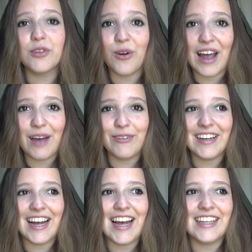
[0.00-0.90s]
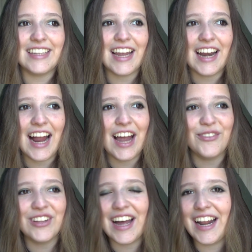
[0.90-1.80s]
so happy, guys, and
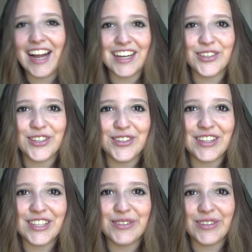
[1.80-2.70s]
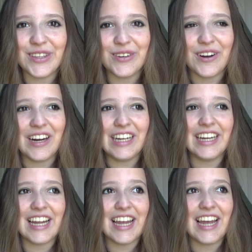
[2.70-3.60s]
I'm glad I got to do this with you
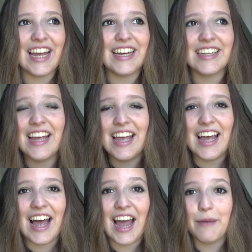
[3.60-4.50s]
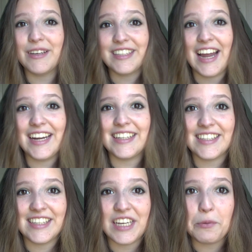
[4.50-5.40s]
all, and I'm excited to
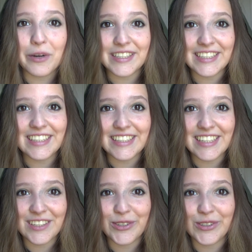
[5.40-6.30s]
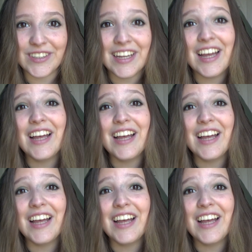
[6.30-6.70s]
see what season 6 holds.